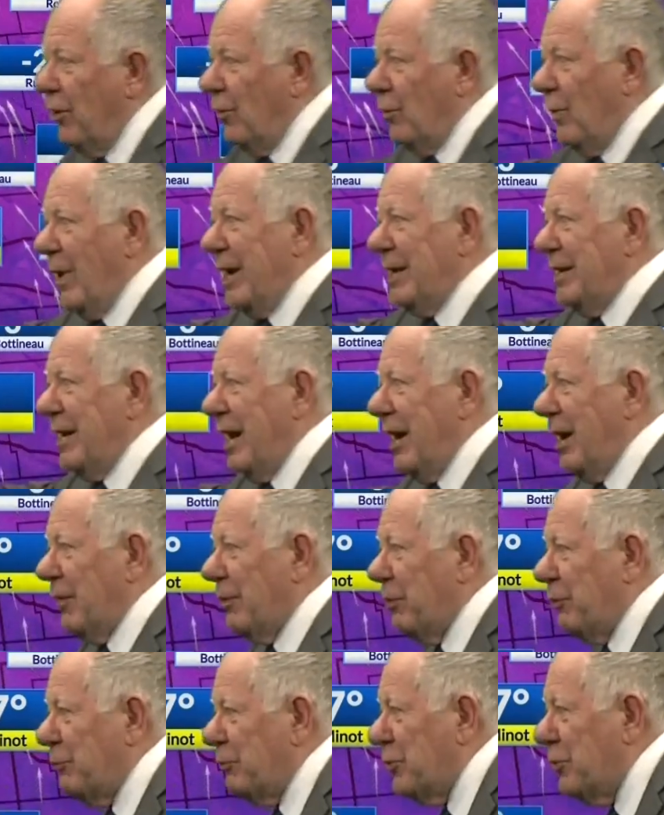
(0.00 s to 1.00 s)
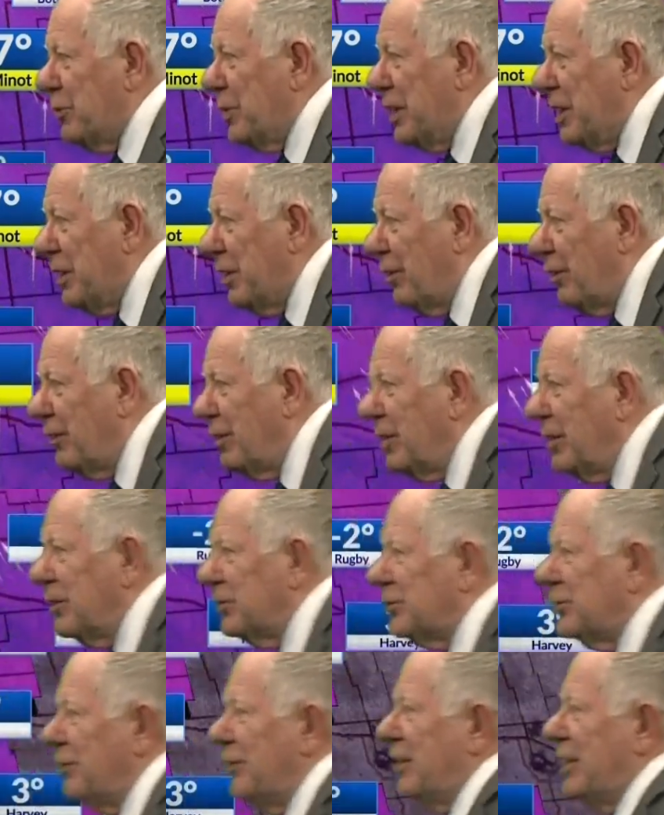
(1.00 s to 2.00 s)
right down through here
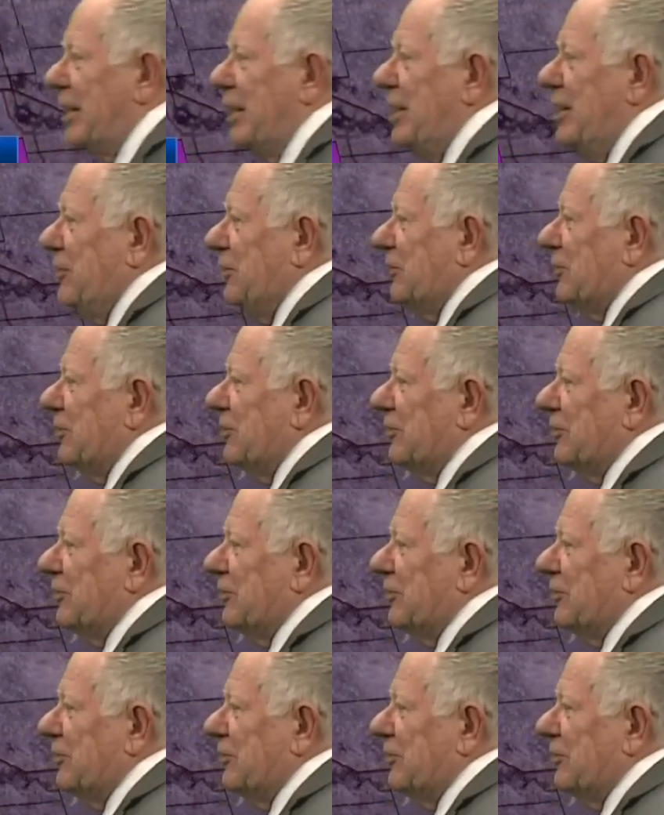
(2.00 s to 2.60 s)
to the east,